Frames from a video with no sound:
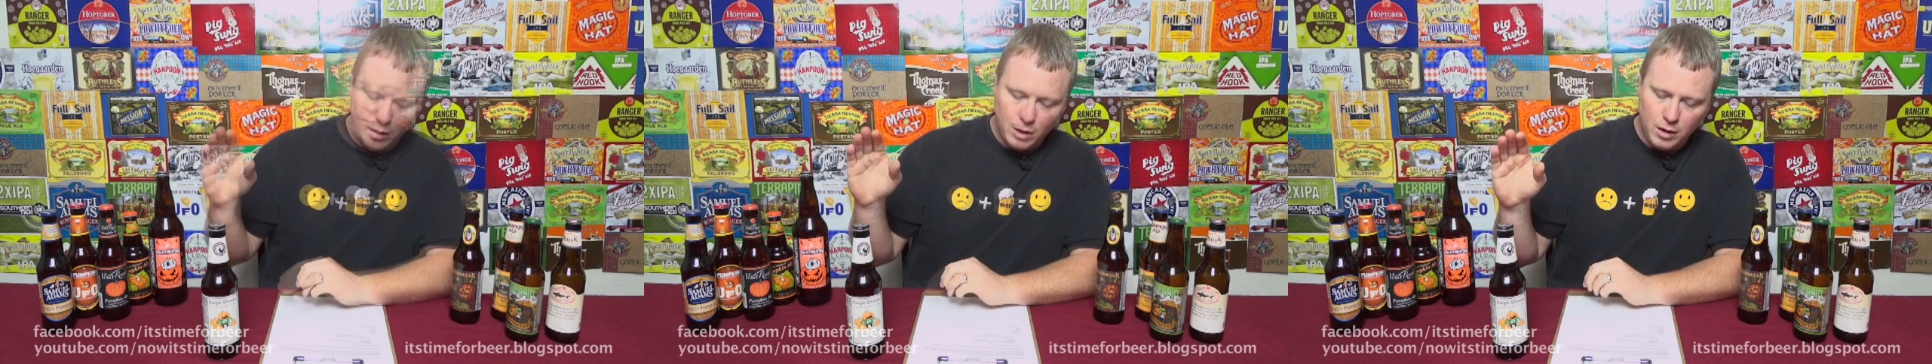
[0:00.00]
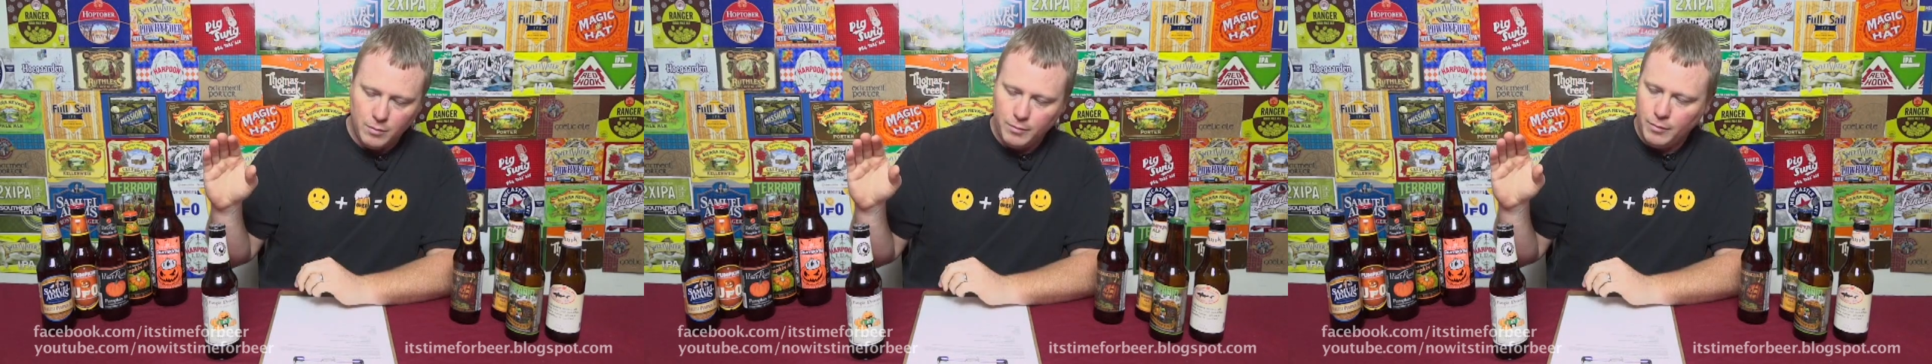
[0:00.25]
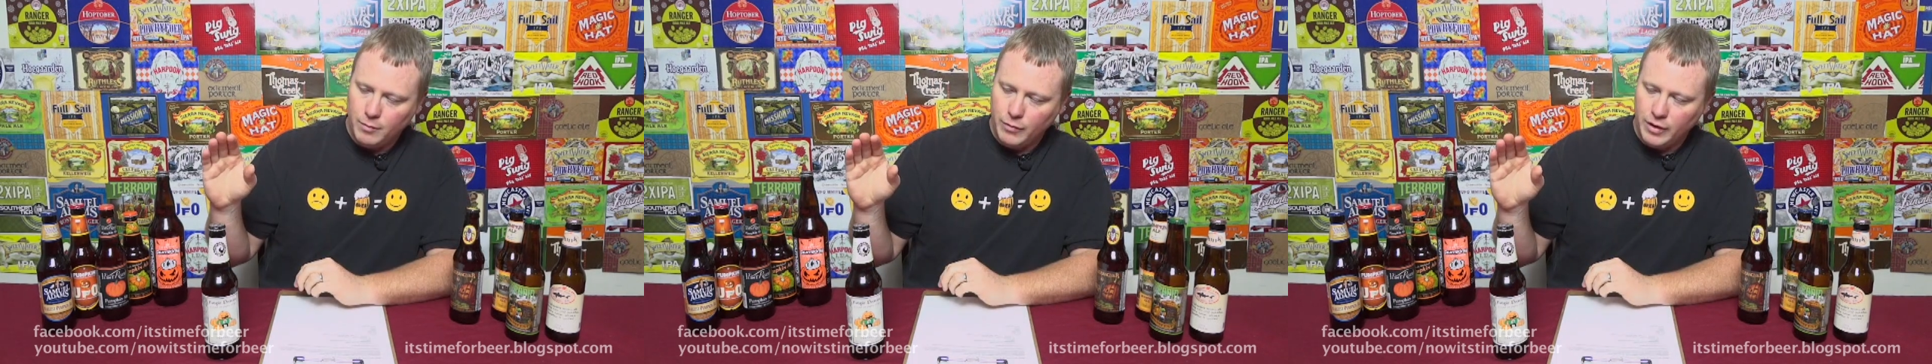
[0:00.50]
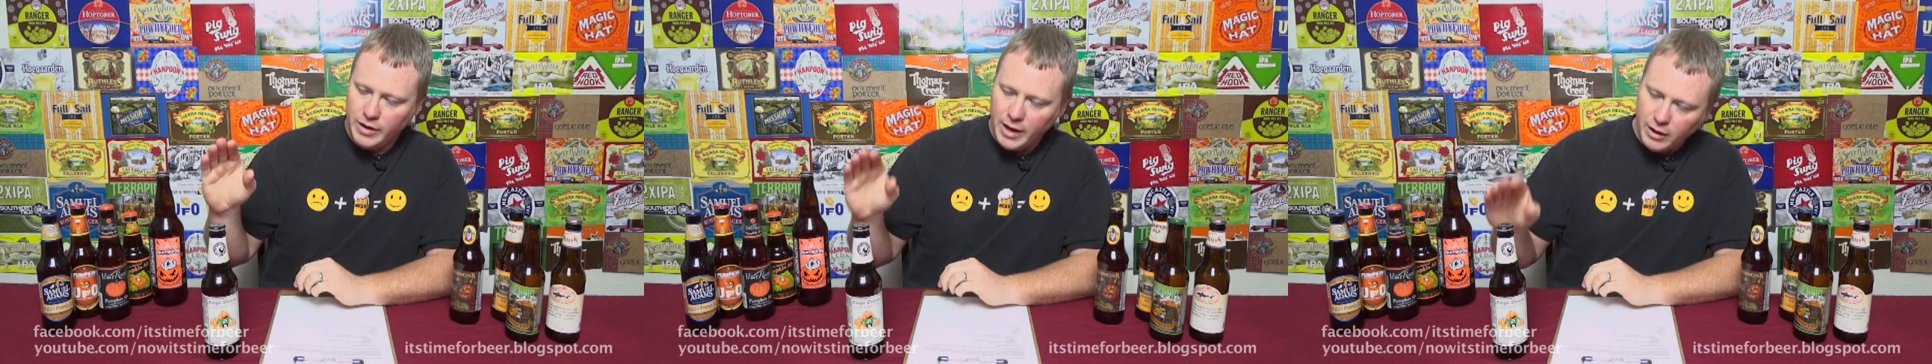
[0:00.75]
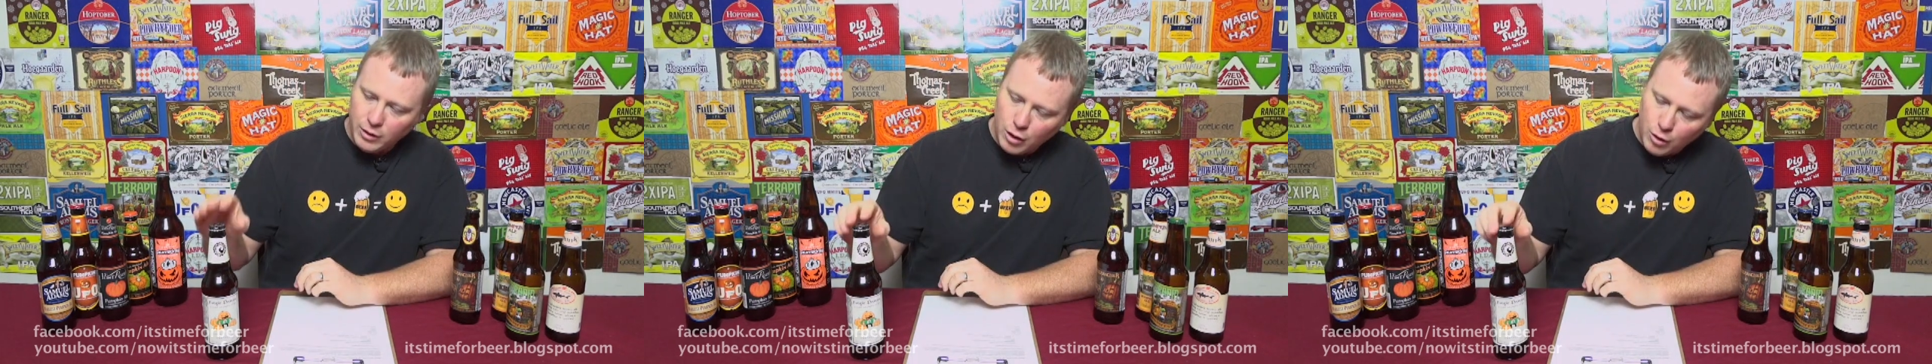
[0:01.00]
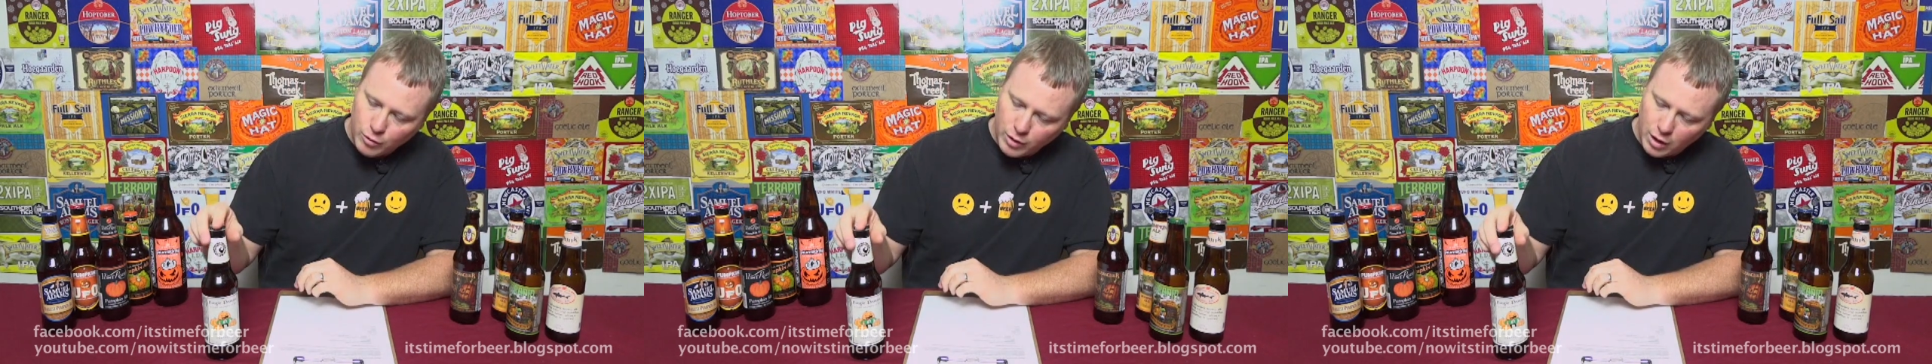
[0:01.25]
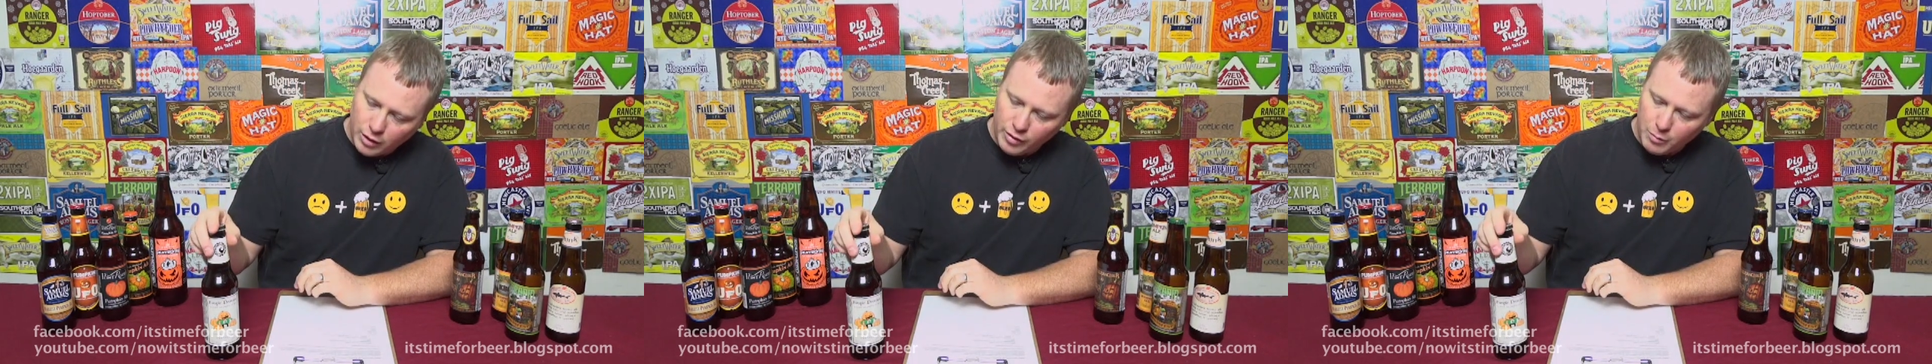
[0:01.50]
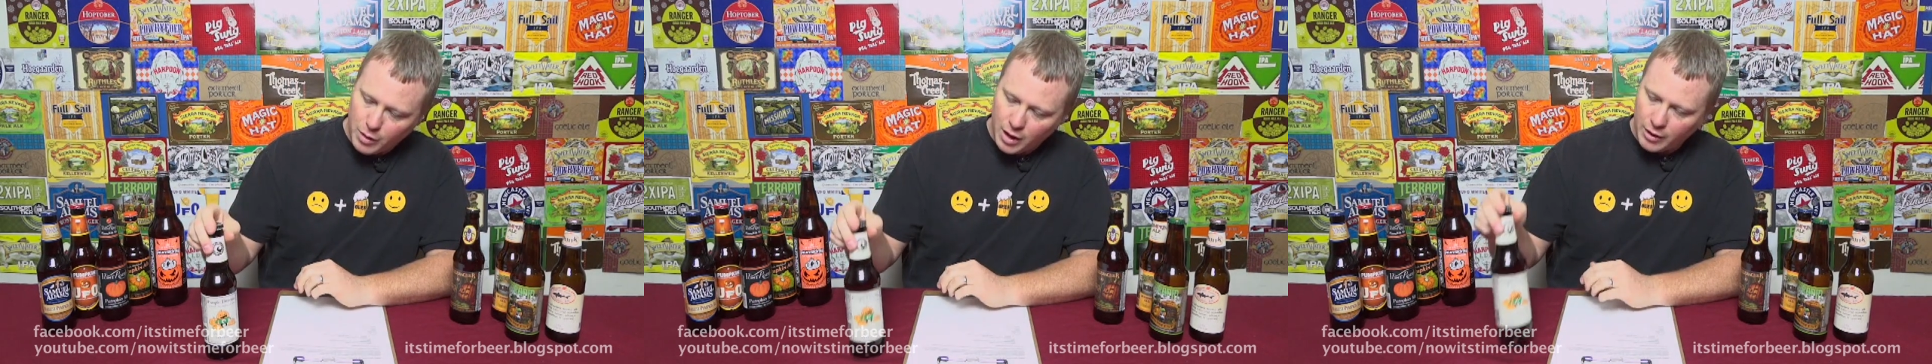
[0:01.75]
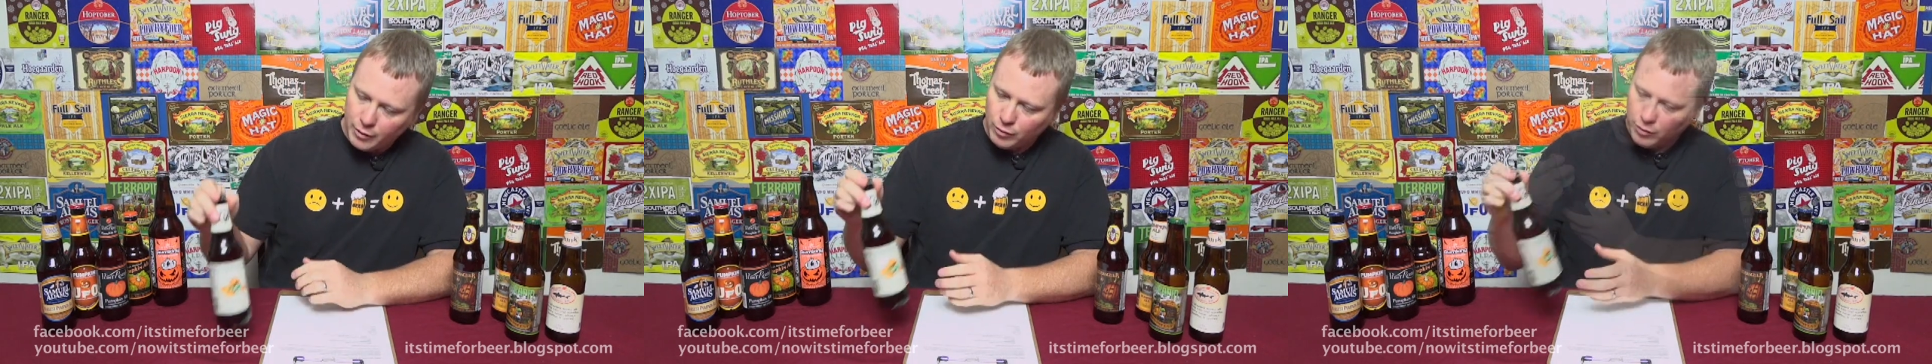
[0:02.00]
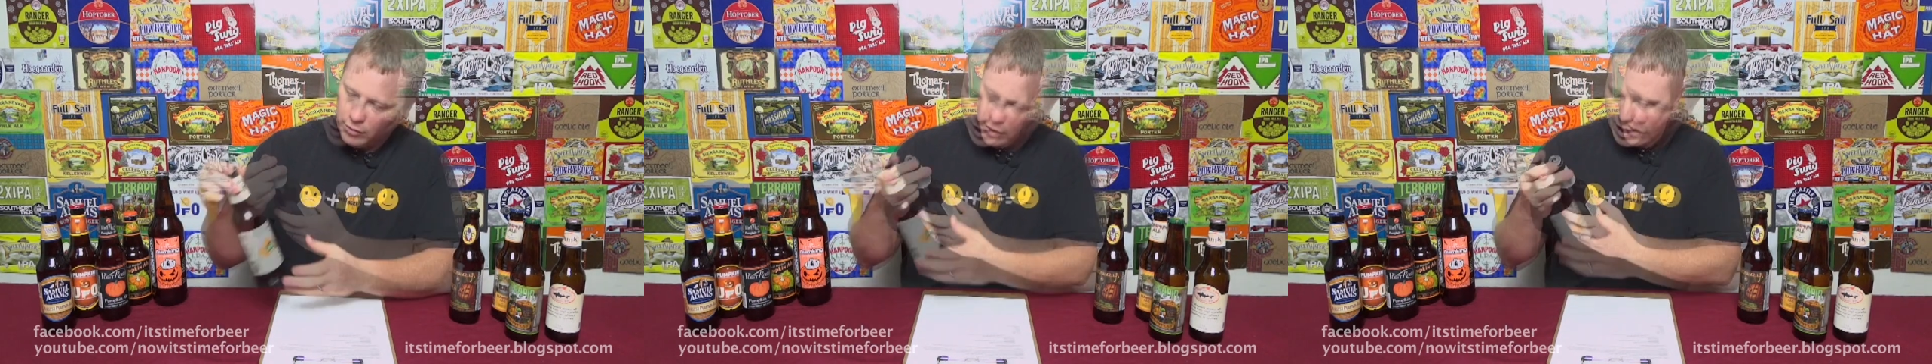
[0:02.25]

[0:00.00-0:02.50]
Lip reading: The date code on the bottle,